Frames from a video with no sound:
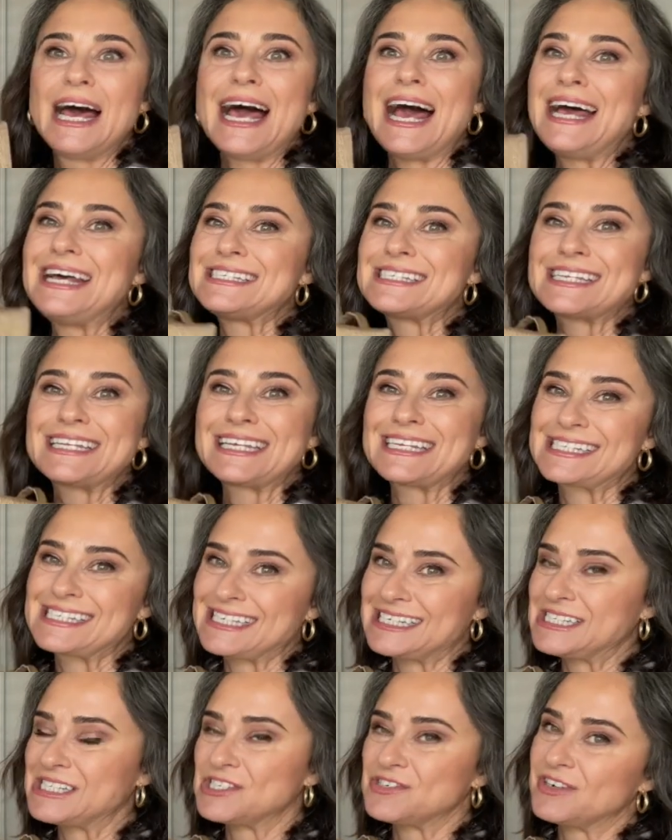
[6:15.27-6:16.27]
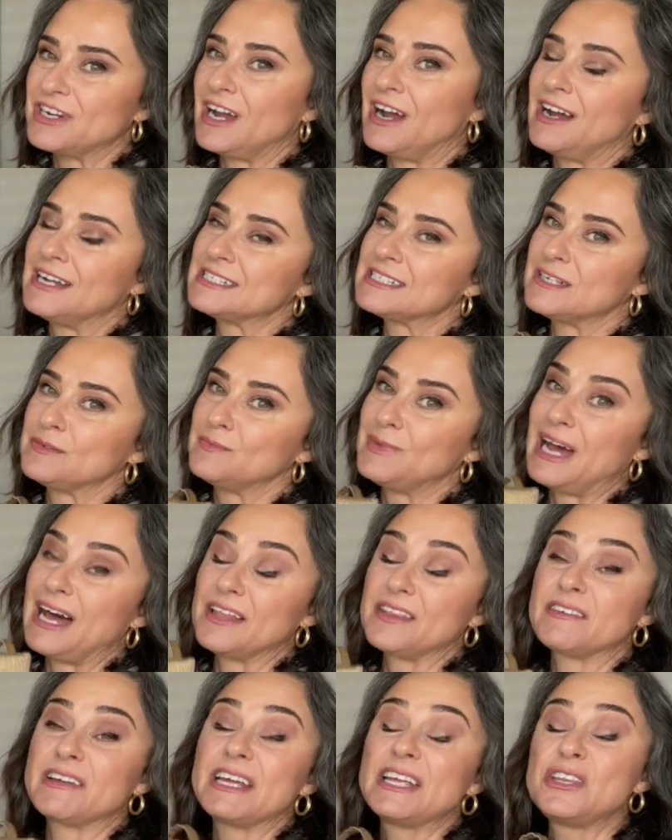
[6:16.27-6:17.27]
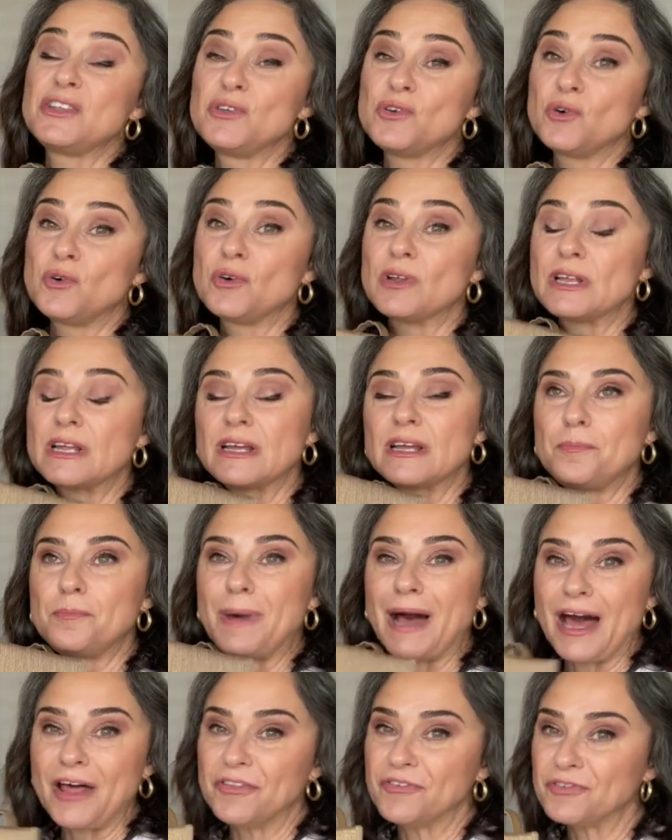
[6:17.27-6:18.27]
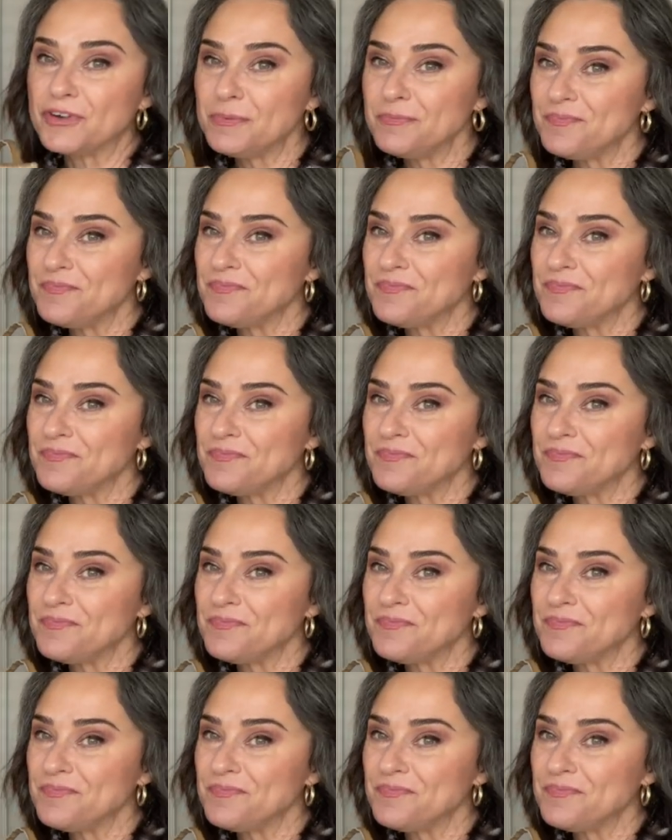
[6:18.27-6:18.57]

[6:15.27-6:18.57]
as an accessory item, either in your bathroom.